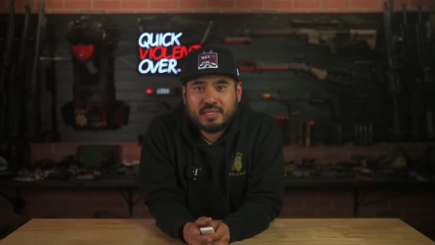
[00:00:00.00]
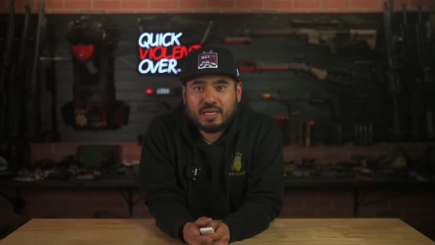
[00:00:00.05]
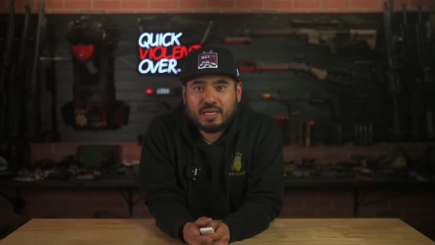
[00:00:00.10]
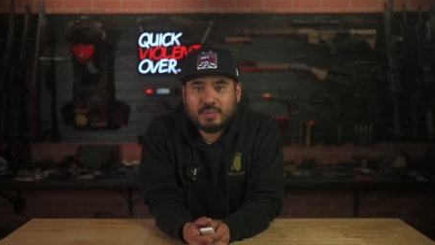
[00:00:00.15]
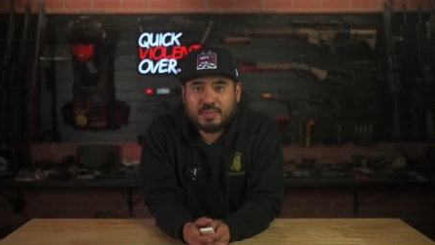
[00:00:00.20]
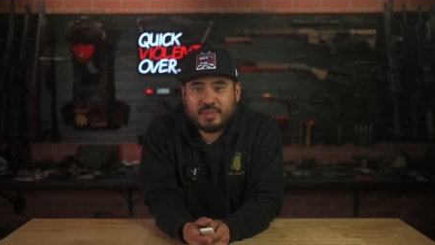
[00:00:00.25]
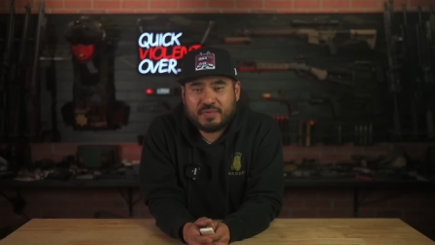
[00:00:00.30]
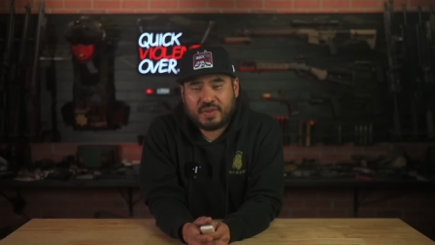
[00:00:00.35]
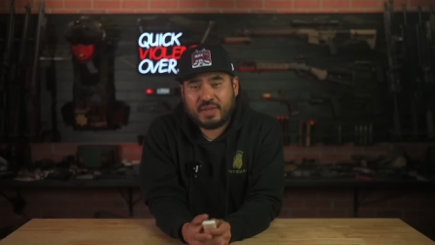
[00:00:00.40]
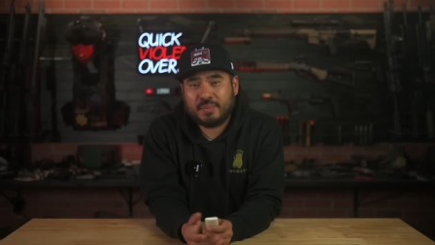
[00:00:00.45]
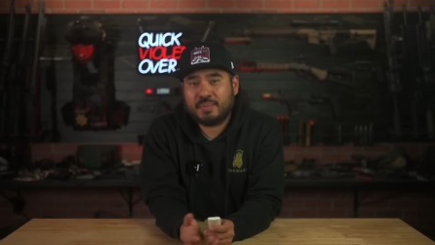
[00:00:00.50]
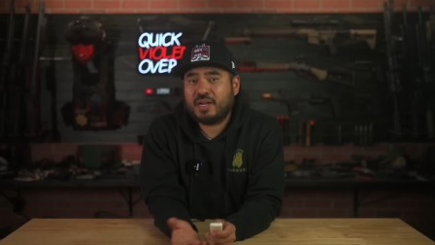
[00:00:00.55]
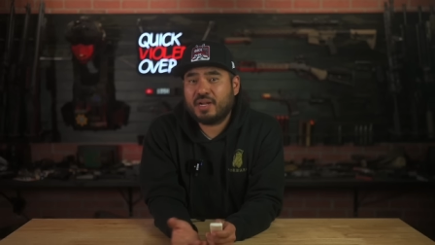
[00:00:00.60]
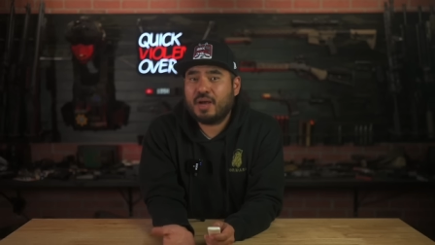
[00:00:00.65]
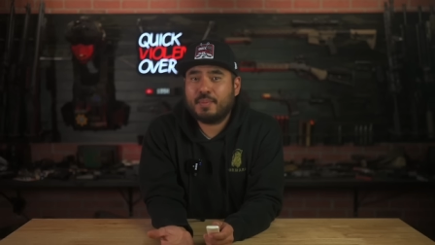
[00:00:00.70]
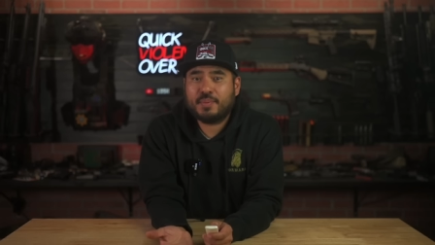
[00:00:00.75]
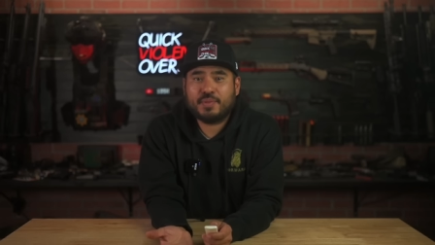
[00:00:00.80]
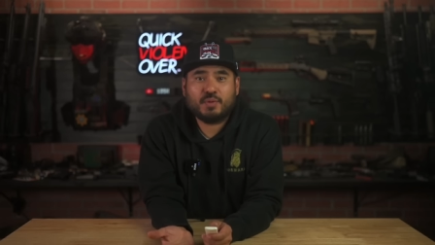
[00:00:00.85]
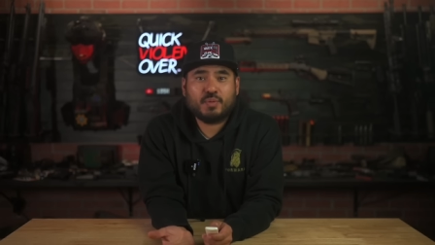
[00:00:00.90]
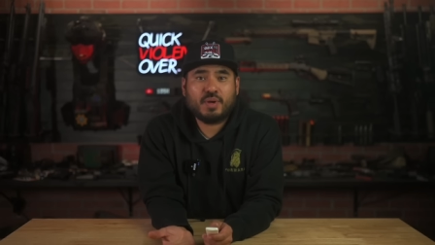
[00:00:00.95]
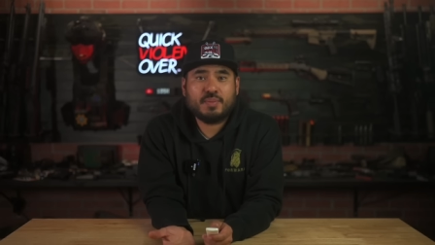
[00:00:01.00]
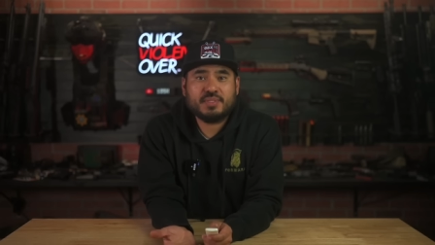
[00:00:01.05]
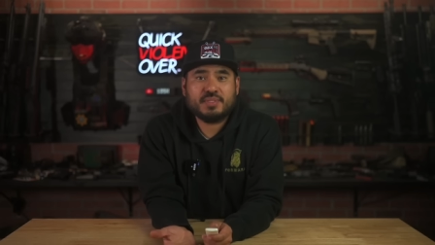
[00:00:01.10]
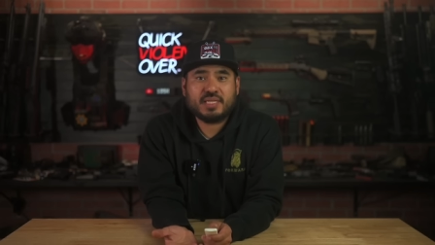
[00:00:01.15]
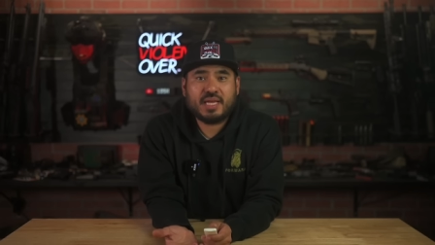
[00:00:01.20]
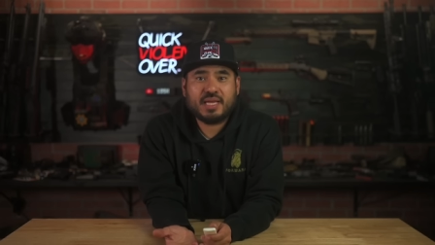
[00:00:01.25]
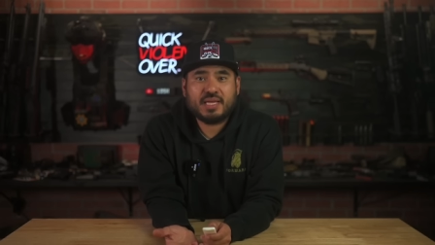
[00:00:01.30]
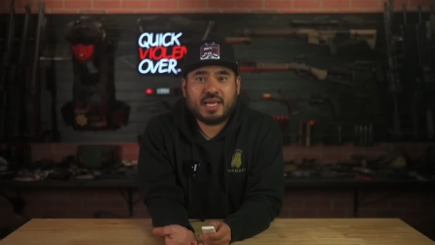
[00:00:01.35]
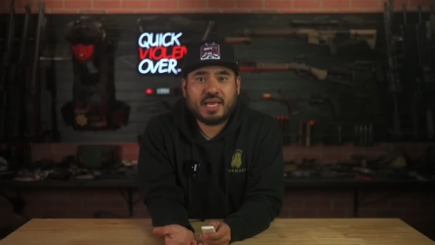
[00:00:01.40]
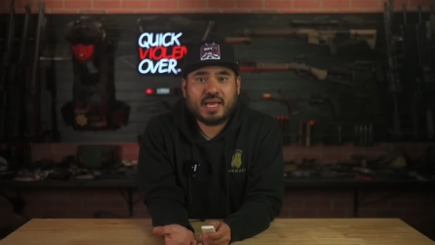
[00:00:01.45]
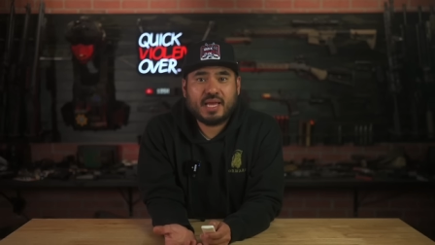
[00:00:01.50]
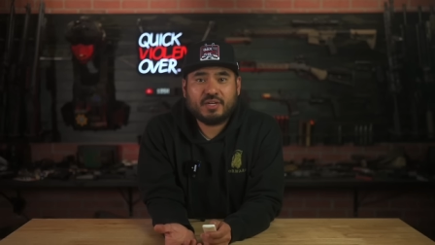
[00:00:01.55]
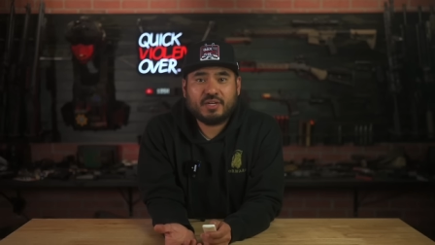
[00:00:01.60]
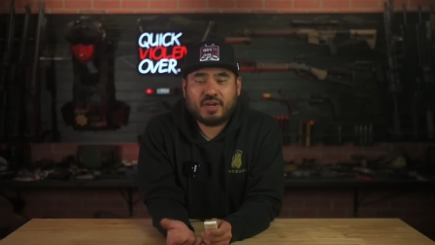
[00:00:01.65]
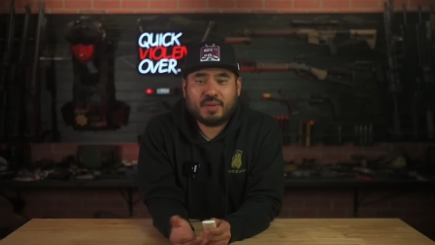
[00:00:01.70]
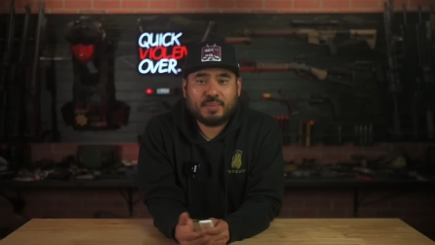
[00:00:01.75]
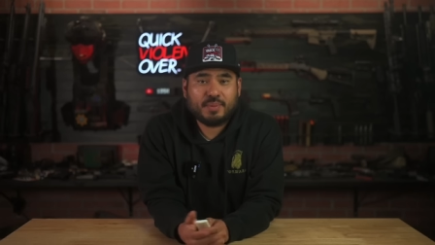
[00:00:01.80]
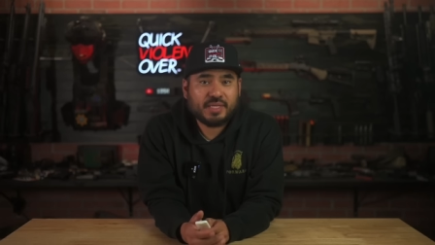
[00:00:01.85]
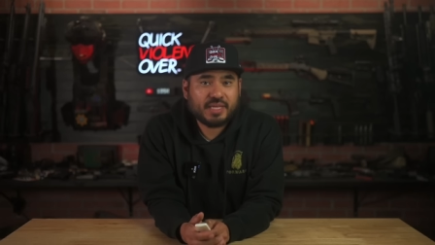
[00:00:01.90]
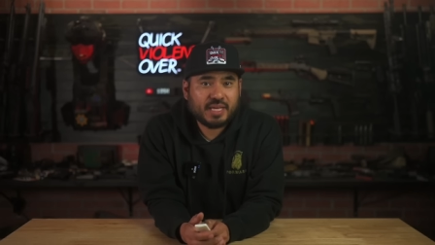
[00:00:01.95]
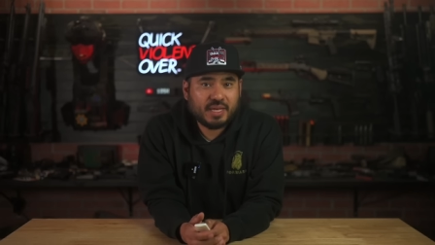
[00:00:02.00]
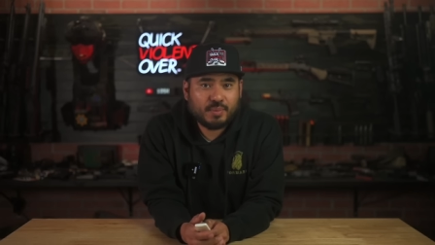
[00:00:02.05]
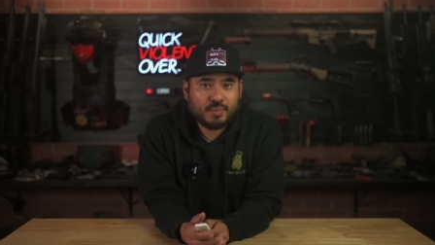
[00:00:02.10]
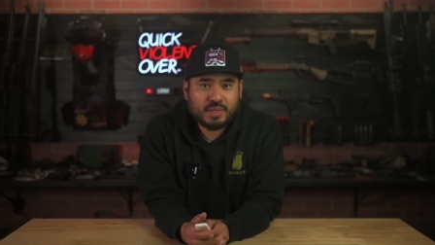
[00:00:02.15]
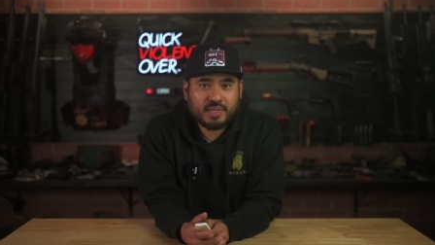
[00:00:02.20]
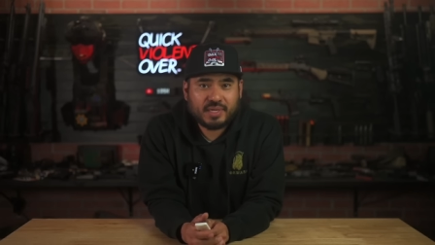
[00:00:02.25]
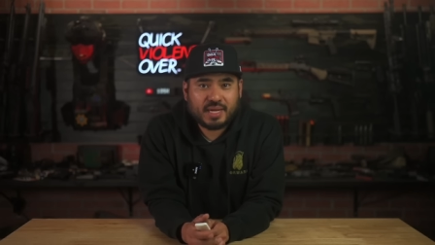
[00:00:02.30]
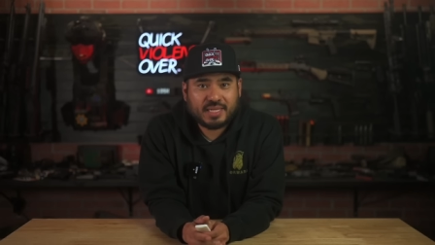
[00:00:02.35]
Um, if you're able to hop on their website and you're able to get one,